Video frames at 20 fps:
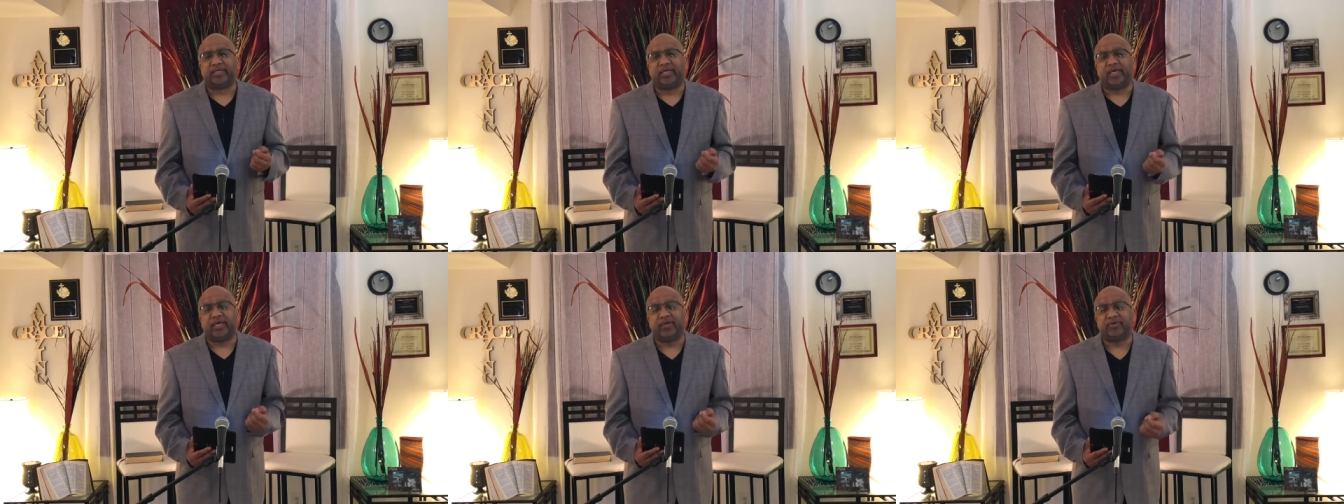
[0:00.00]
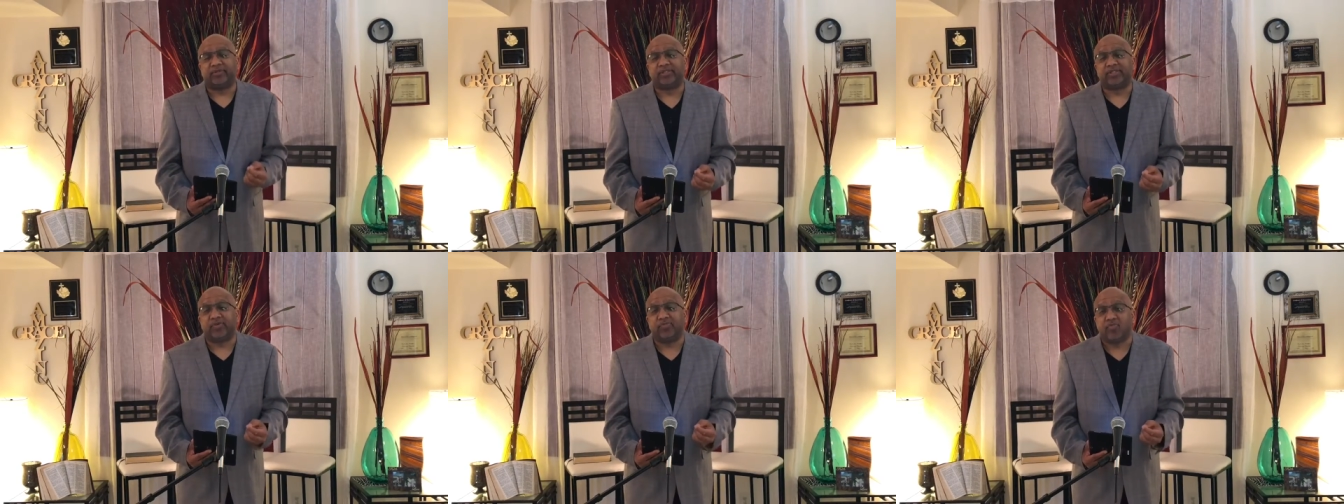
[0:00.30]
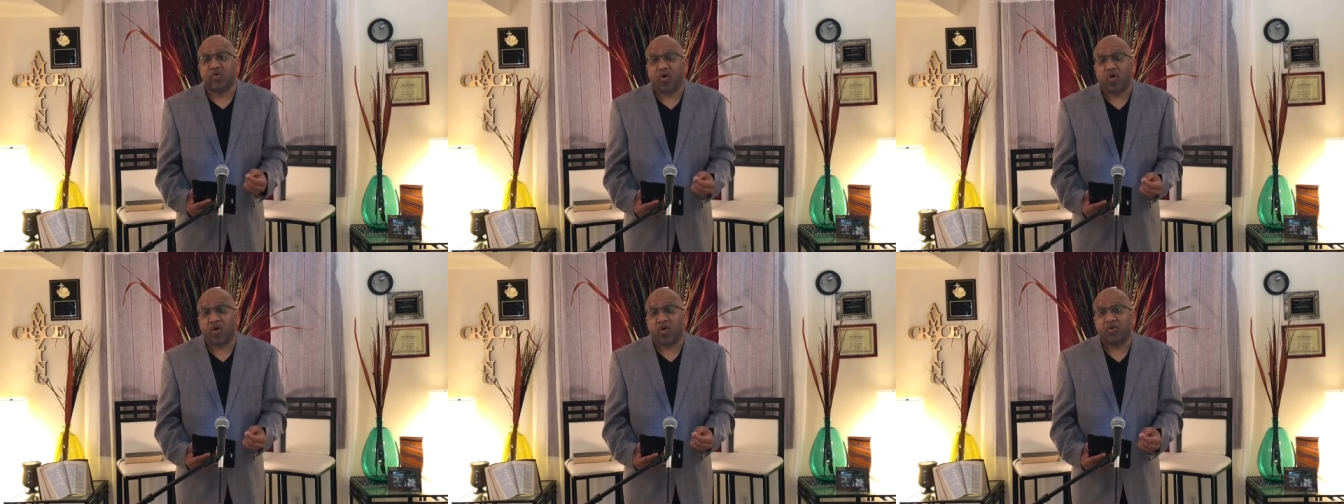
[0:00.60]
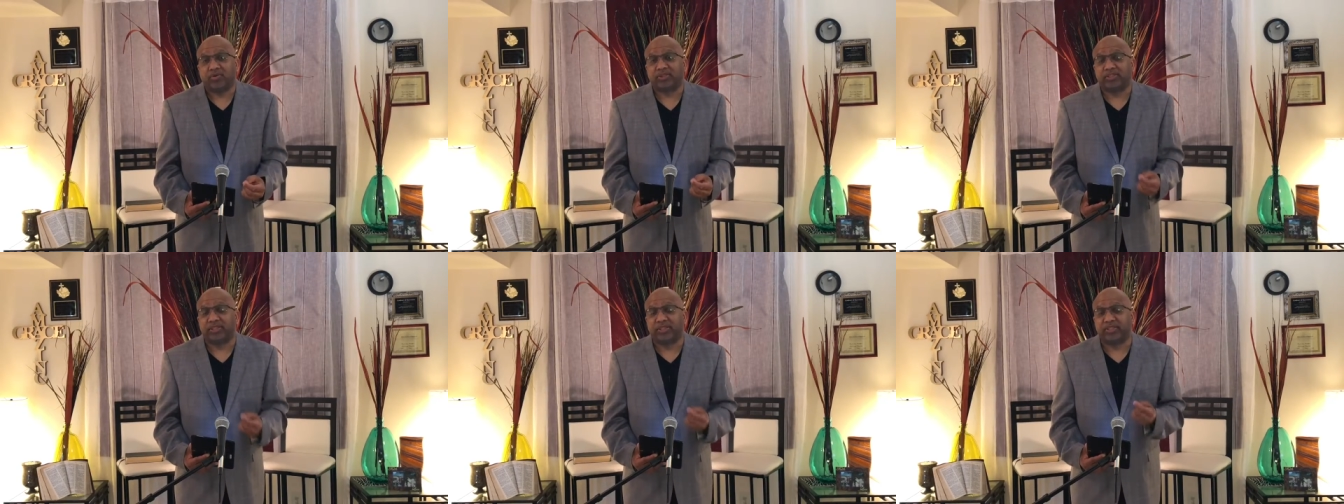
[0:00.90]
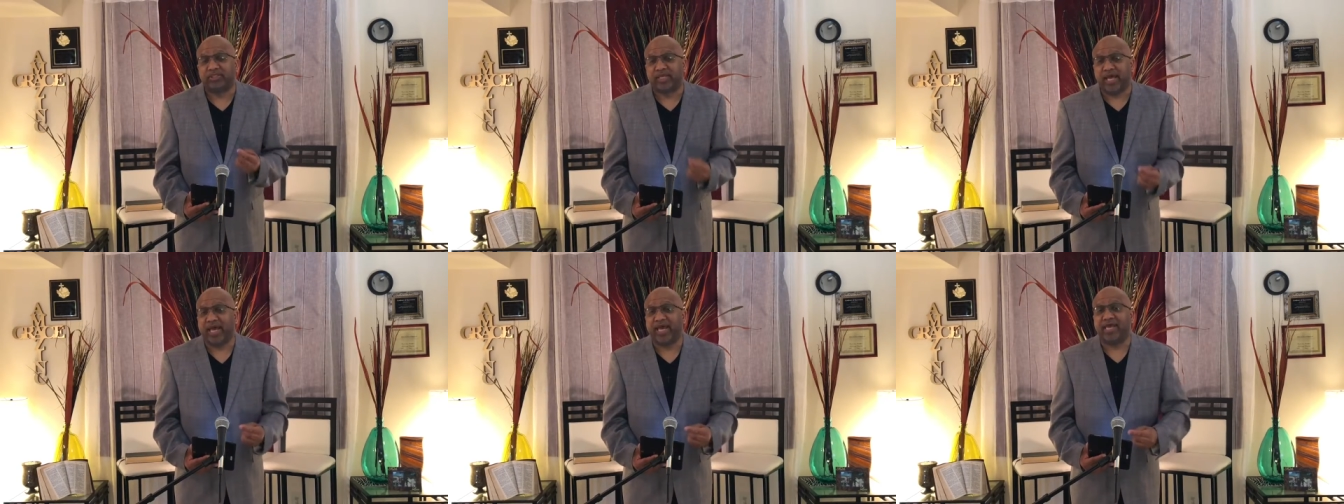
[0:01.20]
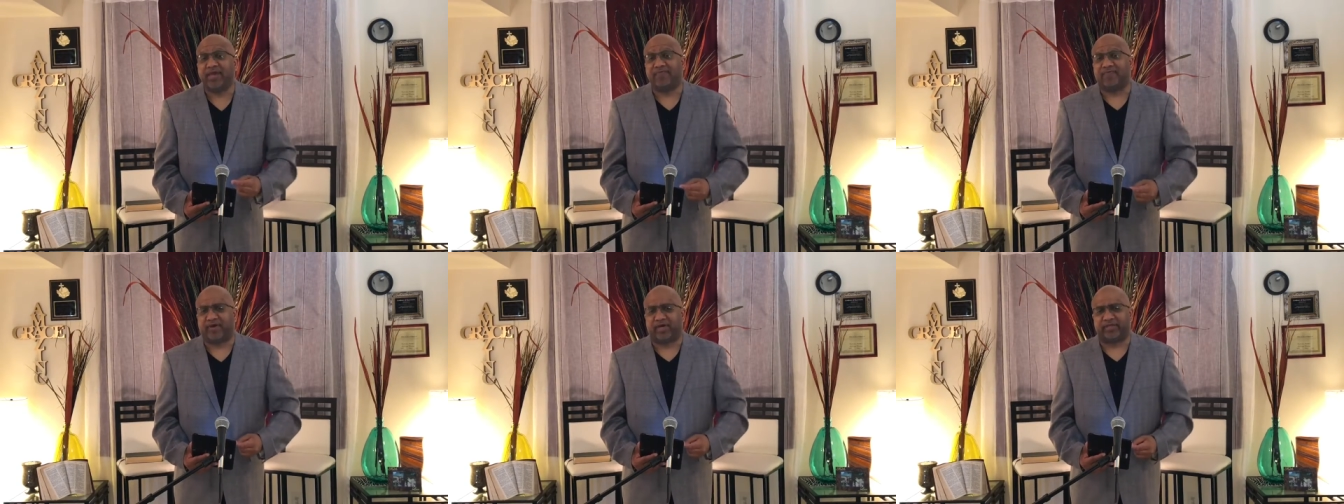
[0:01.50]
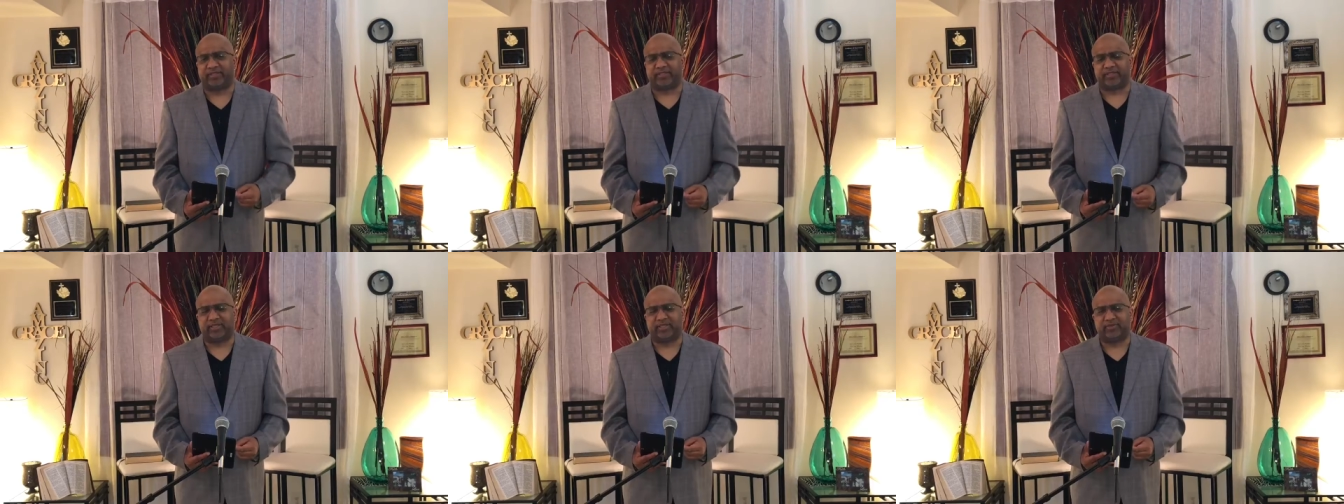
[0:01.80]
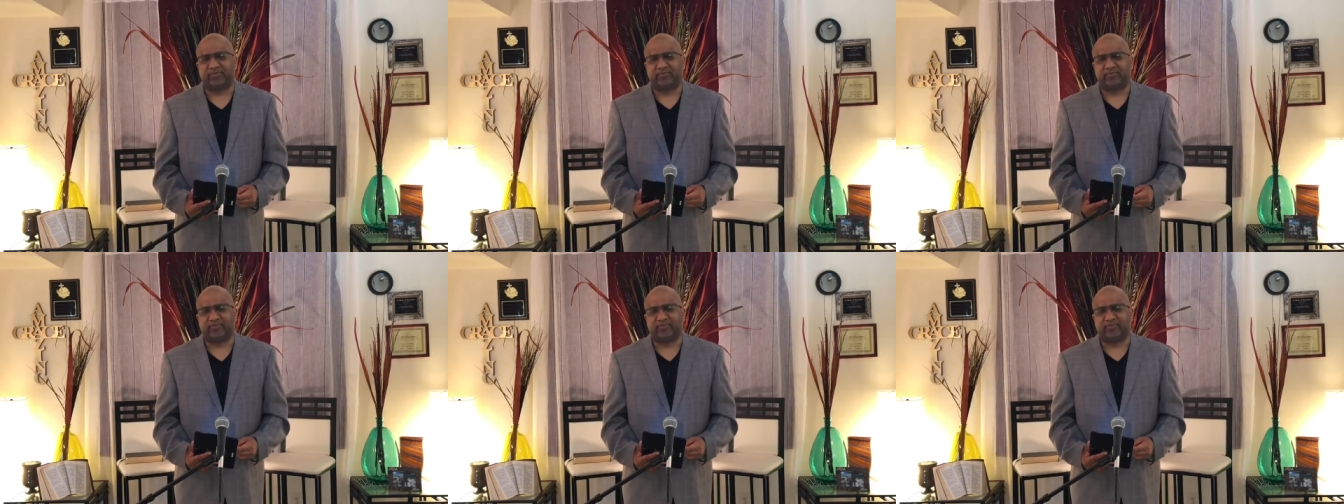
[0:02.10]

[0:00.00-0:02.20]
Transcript: gives them all to David.